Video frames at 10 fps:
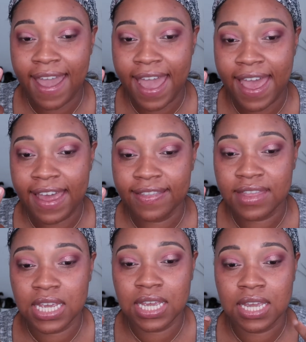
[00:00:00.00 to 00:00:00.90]

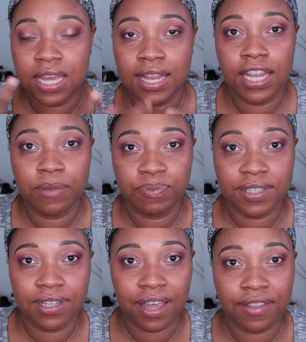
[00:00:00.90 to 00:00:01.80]
and the
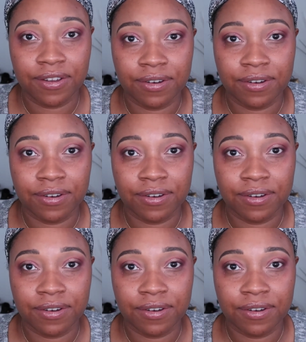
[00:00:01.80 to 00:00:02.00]
lips together.